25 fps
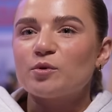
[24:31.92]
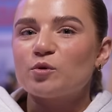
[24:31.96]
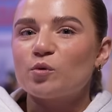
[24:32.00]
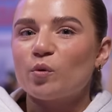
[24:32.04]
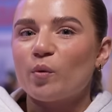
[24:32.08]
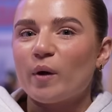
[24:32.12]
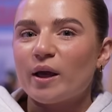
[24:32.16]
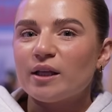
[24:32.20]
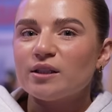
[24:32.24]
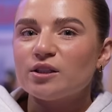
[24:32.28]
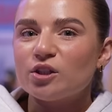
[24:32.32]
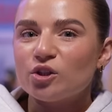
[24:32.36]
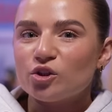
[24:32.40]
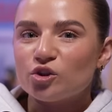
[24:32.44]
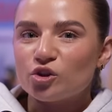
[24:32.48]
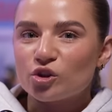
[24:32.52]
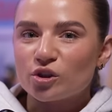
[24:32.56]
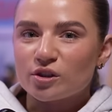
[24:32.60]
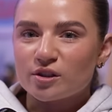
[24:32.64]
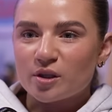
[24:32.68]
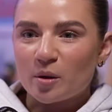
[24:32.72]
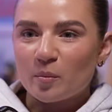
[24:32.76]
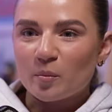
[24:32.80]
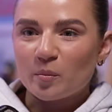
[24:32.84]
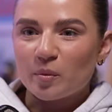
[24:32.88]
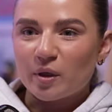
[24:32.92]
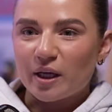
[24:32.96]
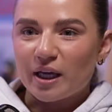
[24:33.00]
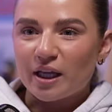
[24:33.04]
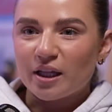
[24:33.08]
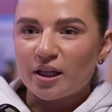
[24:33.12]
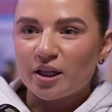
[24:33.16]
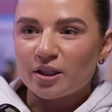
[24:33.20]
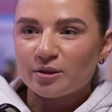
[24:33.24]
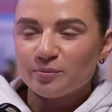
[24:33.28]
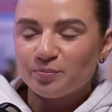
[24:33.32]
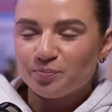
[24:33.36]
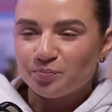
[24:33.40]
So we went to the Duke's
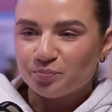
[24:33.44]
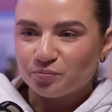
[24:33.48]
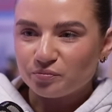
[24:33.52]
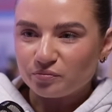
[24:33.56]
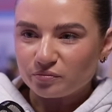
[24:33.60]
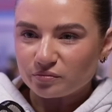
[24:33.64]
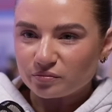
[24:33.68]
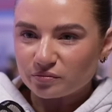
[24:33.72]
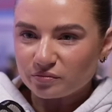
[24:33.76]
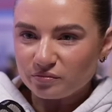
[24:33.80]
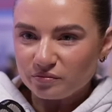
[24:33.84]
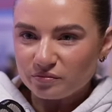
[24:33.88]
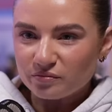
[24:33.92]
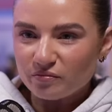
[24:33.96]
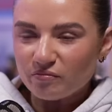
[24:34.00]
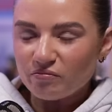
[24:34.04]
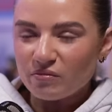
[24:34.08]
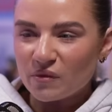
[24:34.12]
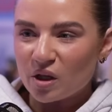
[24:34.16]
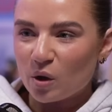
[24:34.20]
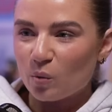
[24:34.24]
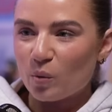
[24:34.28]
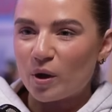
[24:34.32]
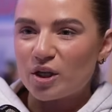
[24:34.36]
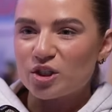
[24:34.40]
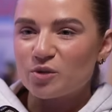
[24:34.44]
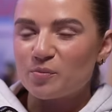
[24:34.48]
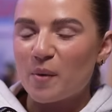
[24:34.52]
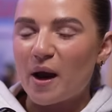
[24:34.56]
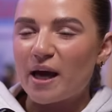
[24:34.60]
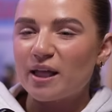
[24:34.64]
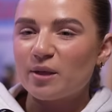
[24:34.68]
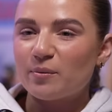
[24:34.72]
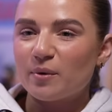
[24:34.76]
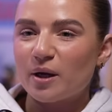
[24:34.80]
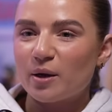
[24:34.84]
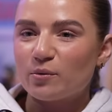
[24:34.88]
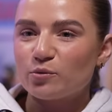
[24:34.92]
Umbrella, which, by
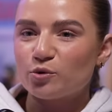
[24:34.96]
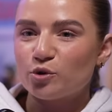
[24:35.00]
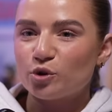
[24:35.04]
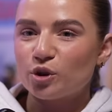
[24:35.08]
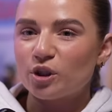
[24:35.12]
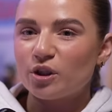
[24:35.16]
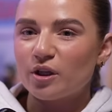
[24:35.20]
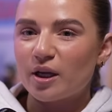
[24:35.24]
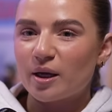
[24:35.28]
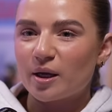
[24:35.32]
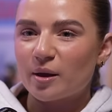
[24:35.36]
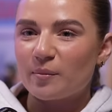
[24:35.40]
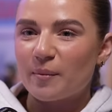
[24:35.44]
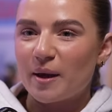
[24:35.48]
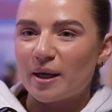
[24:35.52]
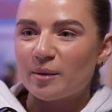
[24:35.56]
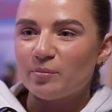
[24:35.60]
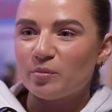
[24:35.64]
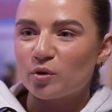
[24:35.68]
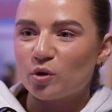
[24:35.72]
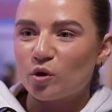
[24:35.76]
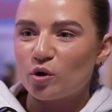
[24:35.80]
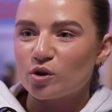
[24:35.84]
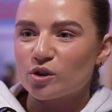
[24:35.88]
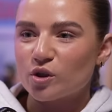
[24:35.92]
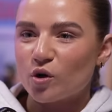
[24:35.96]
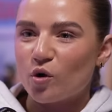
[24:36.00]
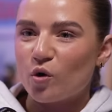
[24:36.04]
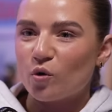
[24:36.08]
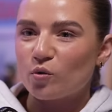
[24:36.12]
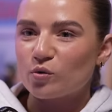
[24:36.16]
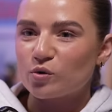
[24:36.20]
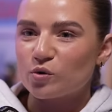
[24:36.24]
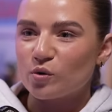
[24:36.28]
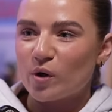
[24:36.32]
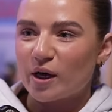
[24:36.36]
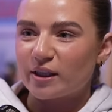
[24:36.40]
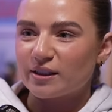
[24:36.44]
the way, I would really recommend because it
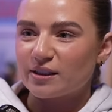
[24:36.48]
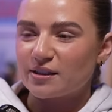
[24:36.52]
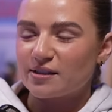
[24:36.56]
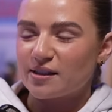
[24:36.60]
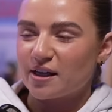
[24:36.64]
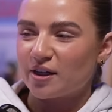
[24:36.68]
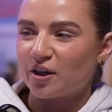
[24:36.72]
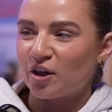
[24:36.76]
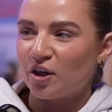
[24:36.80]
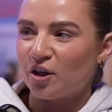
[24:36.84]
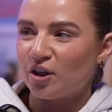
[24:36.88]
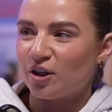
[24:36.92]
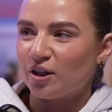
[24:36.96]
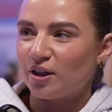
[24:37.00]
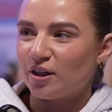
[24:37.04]
also had a singer.